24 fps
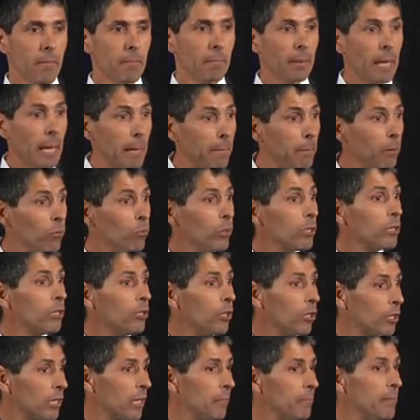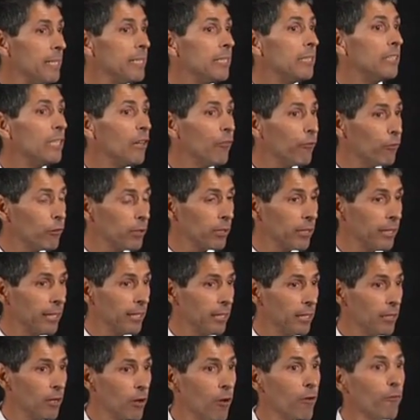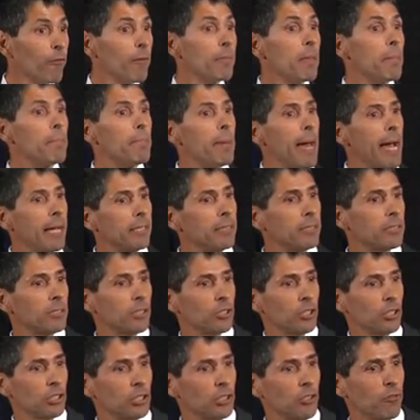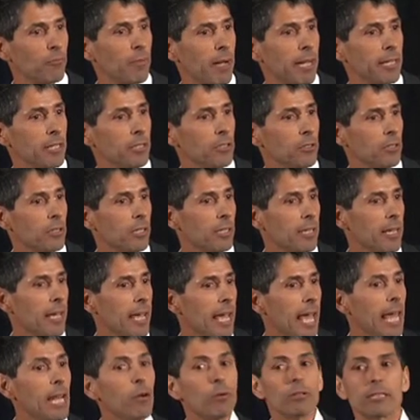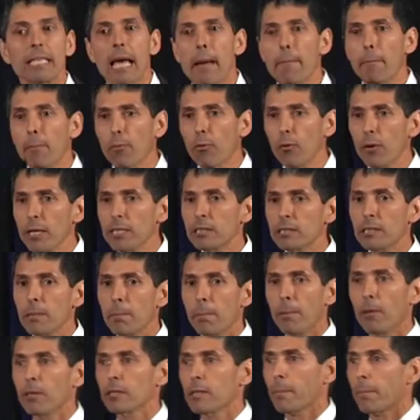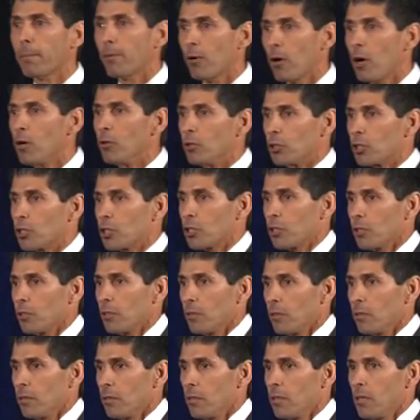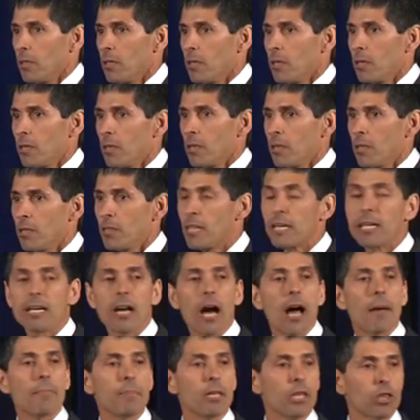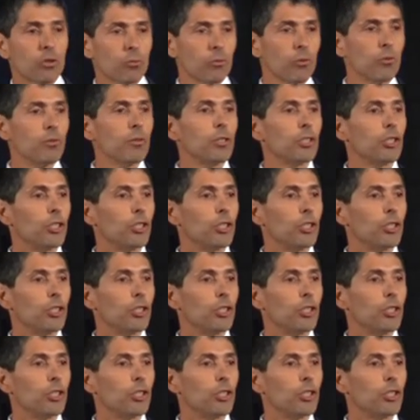people would look at me differently from the bad decisions of my youth. And it was that principled approach that got me through the